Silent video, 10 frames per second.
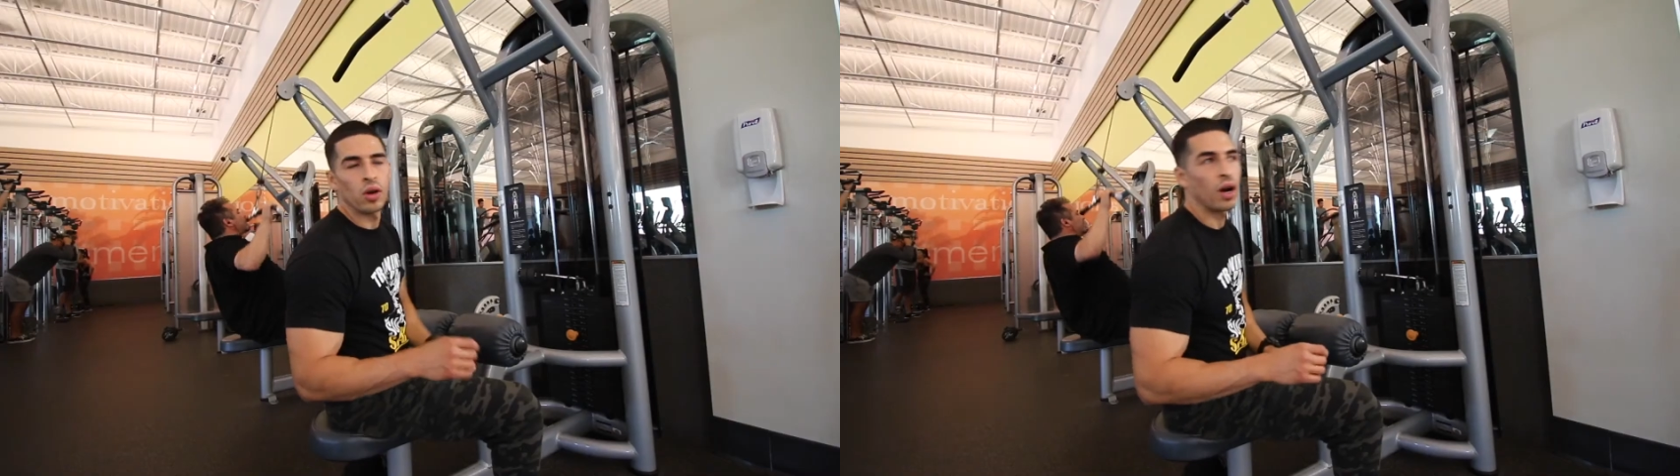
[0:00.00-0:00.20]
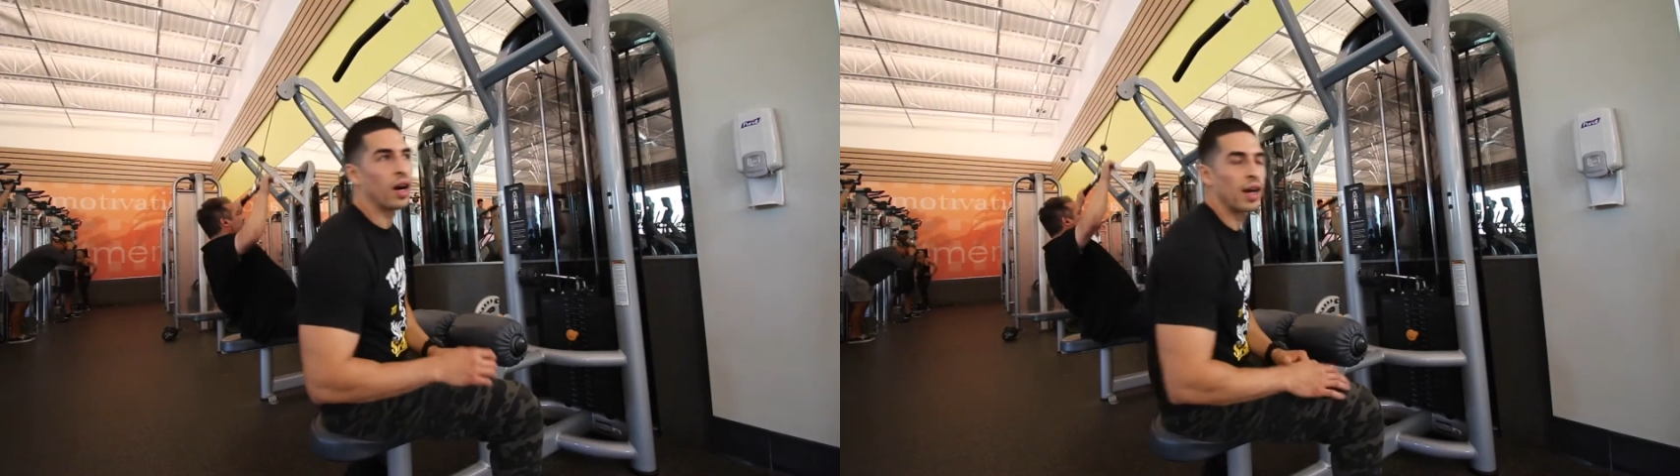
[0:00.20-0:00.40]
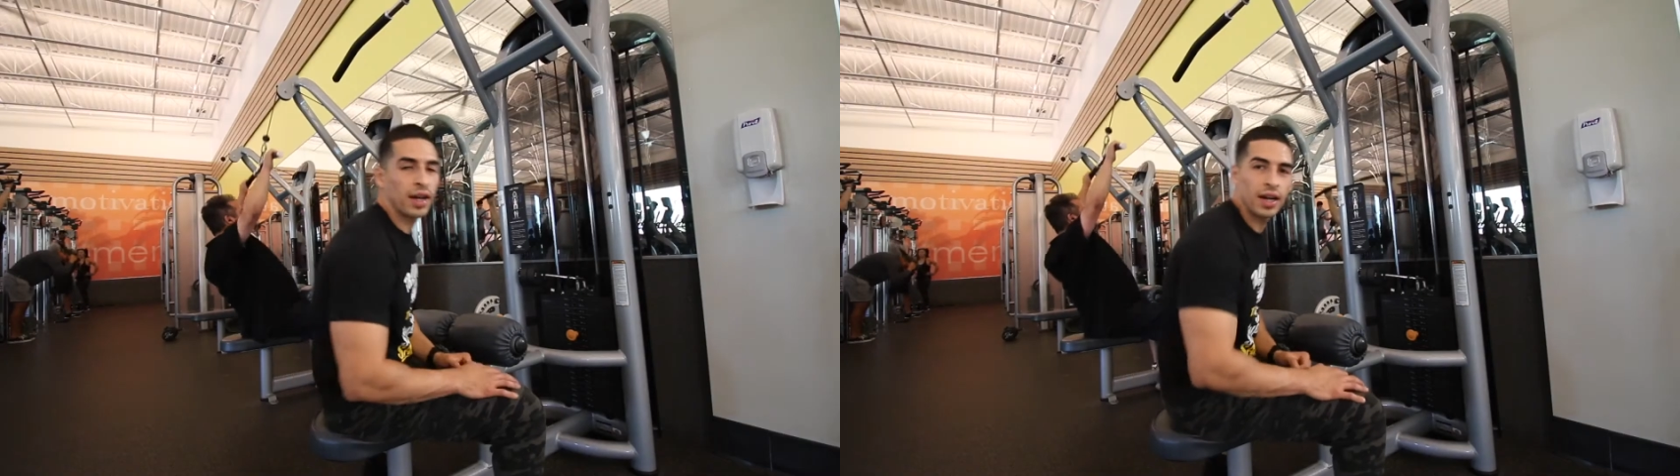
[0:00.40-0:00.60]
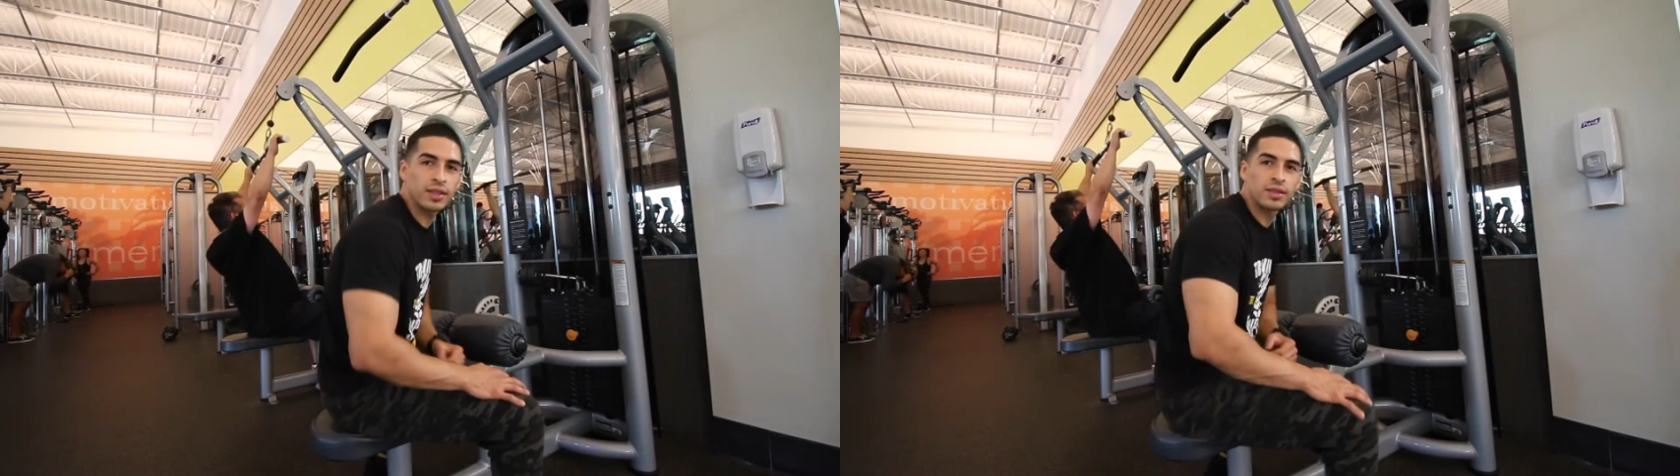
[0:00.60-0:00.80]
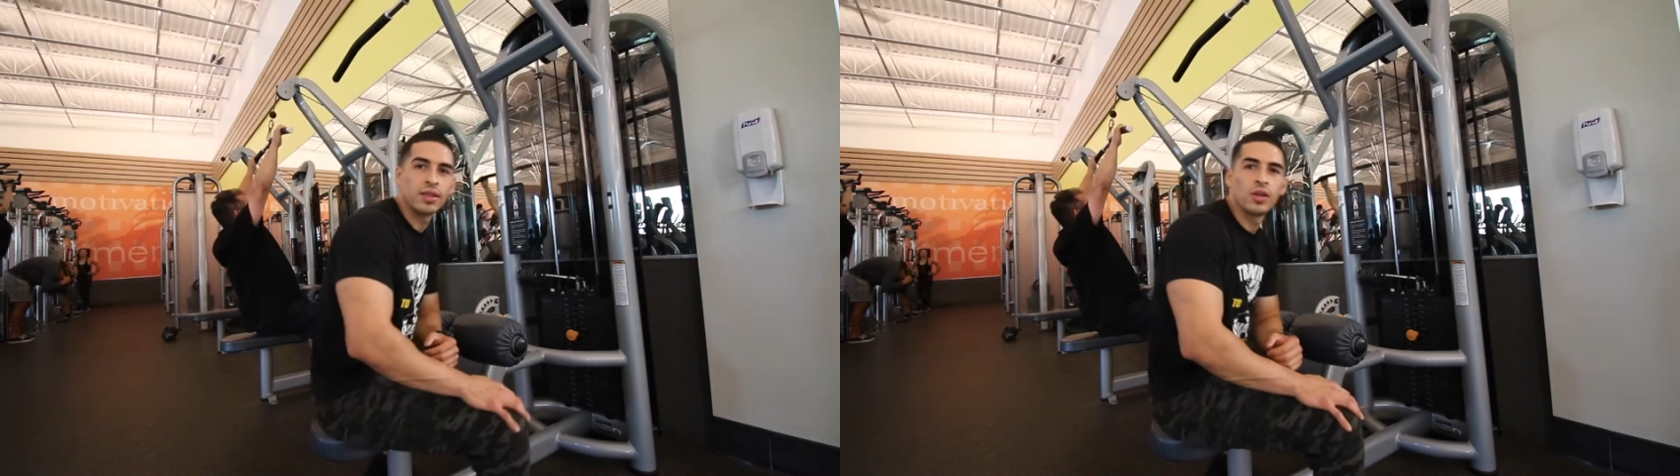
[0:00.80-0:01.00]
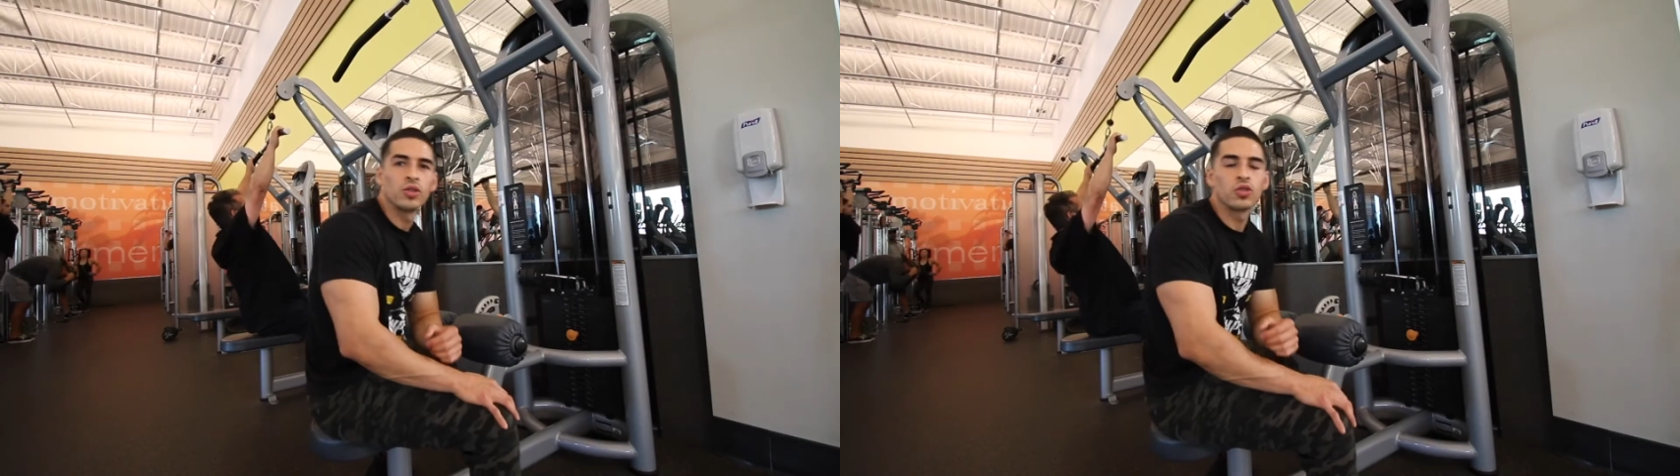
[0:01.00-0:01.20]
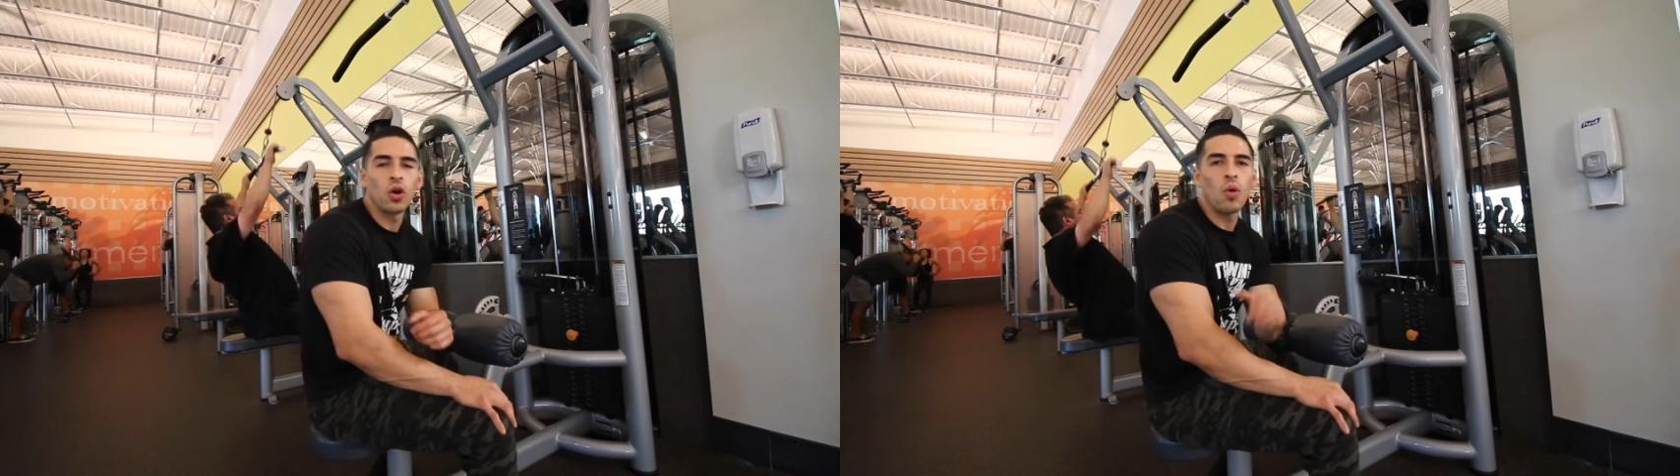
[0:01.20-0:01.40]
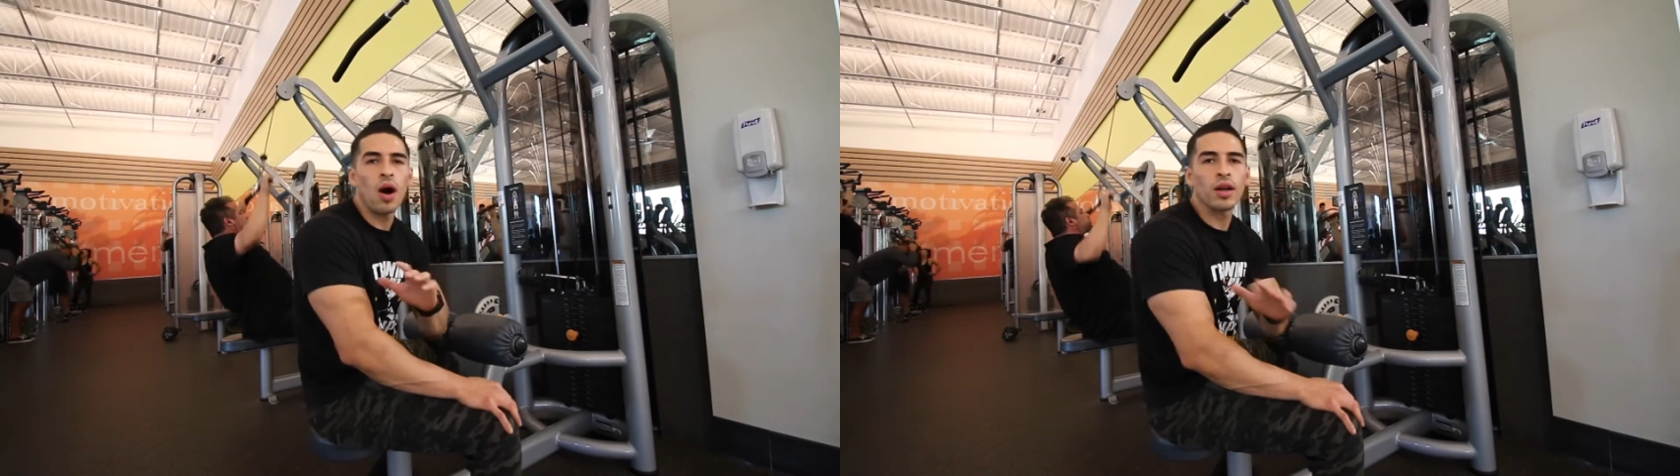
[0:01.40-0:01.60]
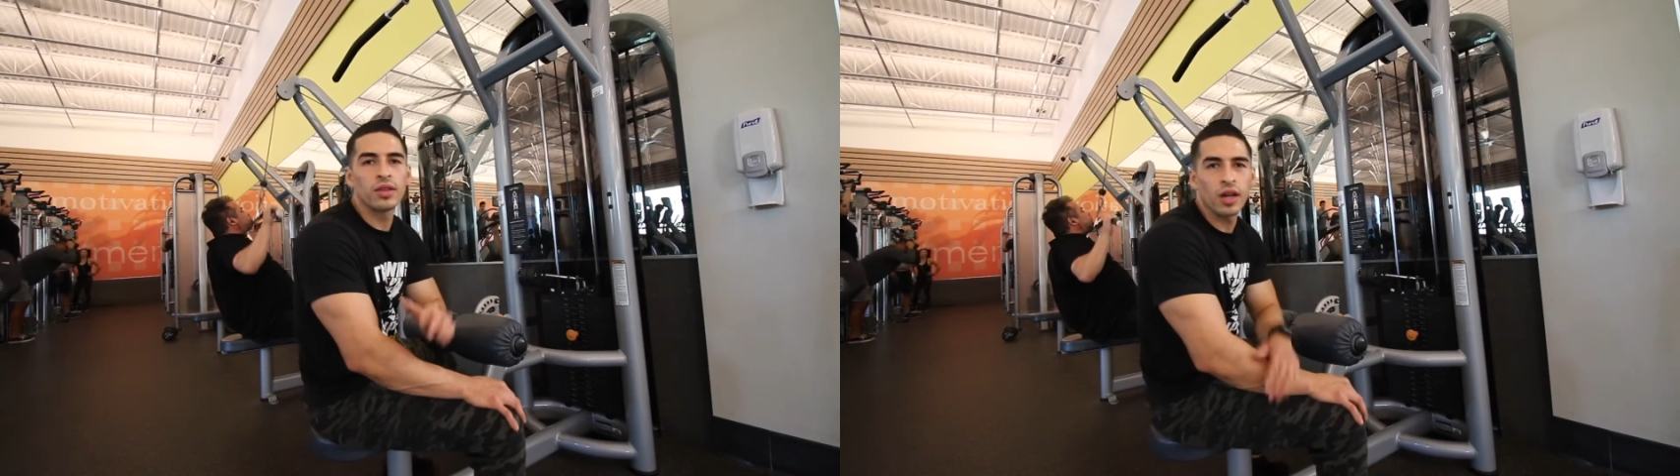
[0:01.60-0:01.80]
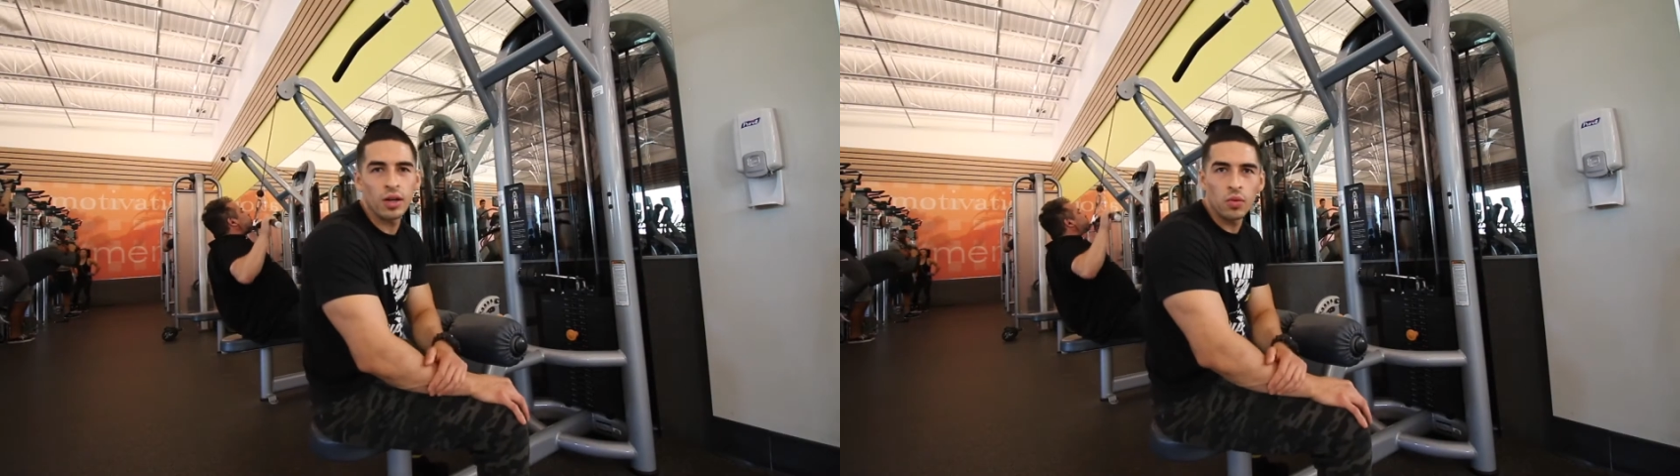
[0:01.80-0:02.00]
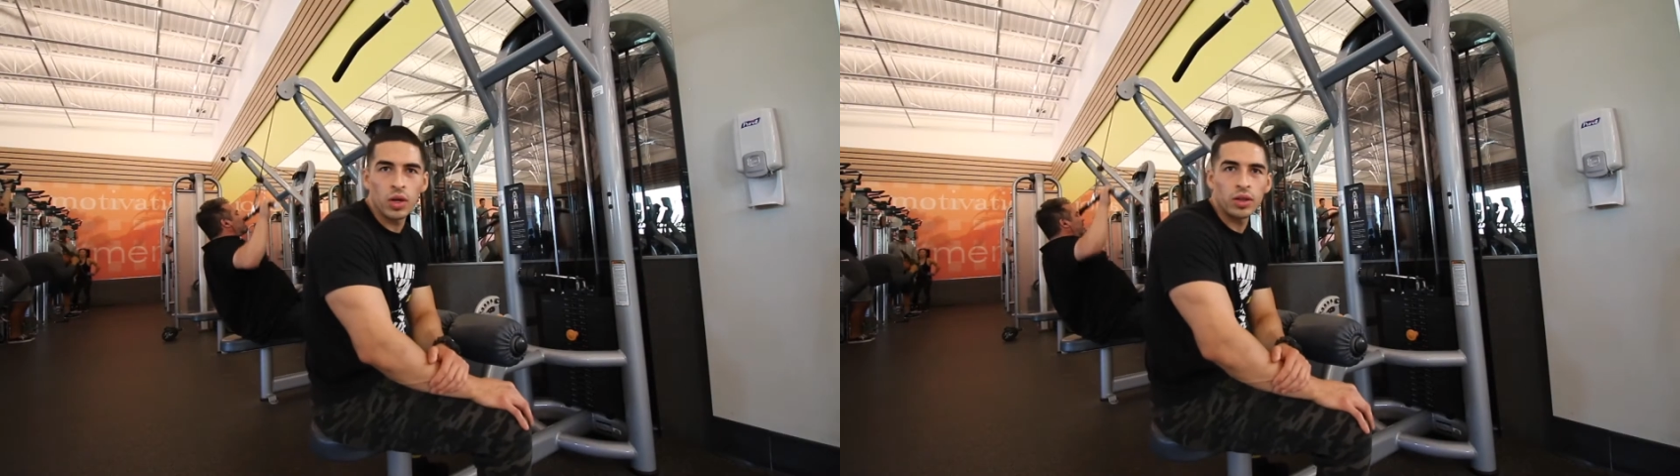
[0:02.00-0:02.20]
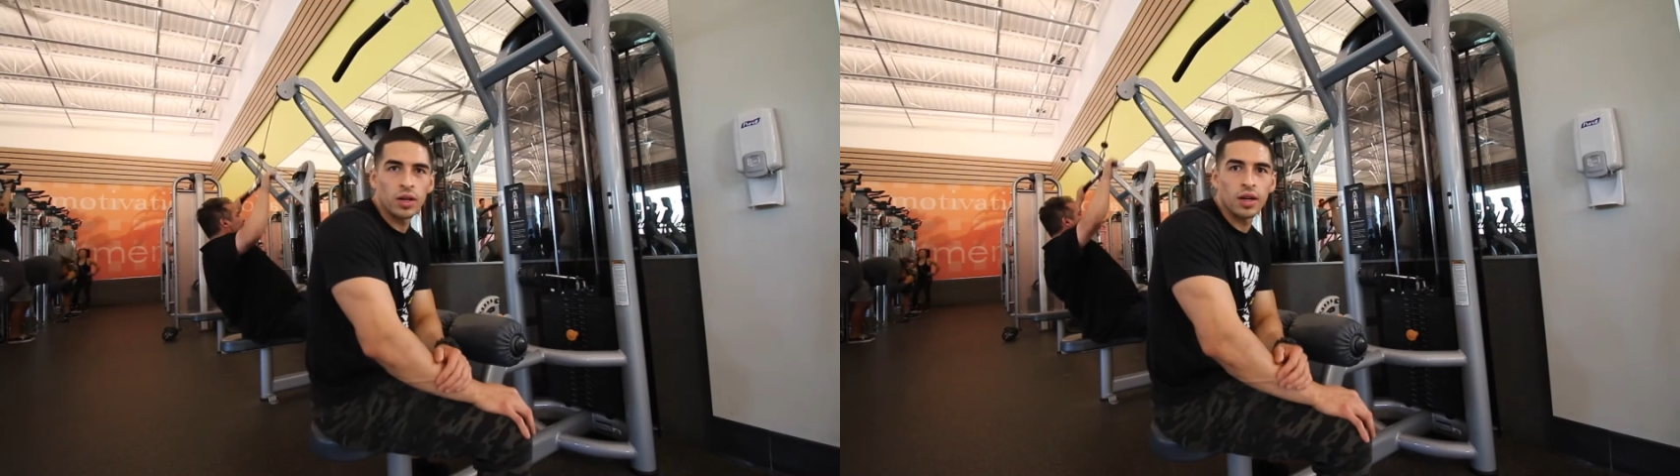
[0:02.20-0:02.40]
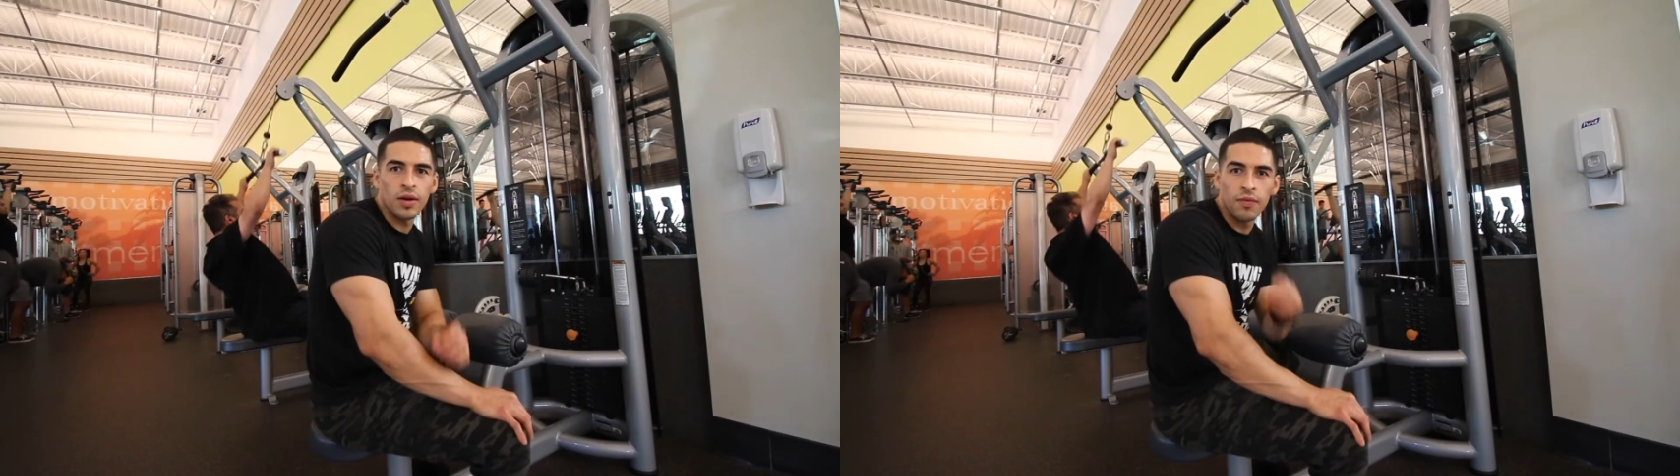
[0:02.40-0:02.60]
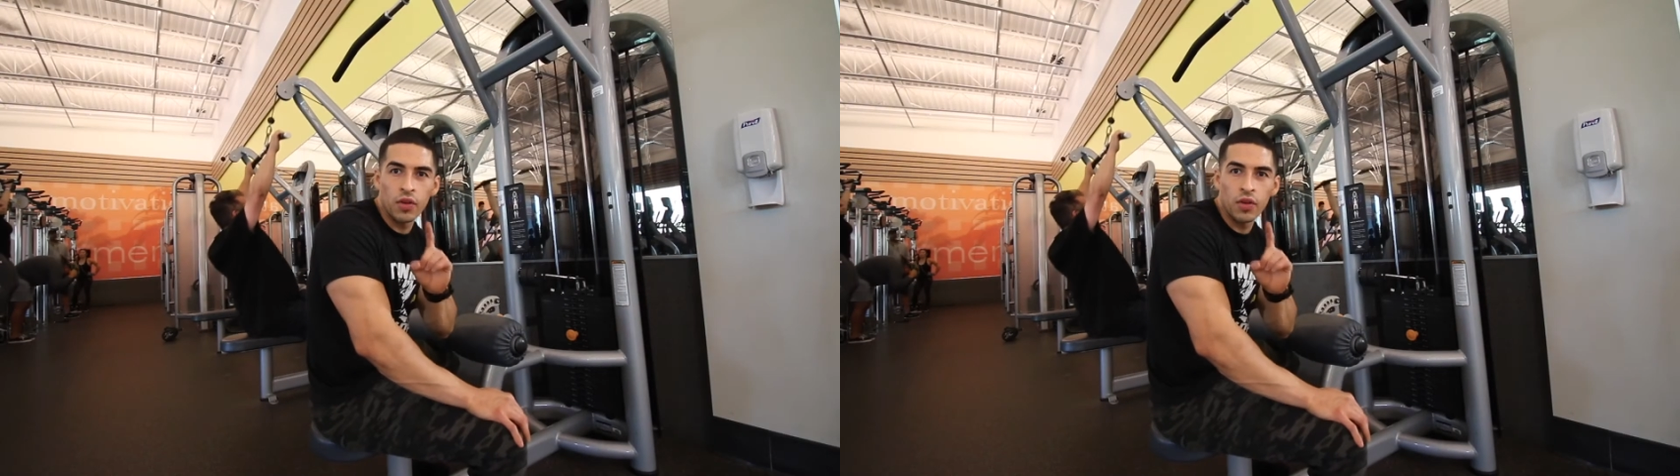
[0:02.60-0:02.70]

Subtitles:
All right, guys, so all done with the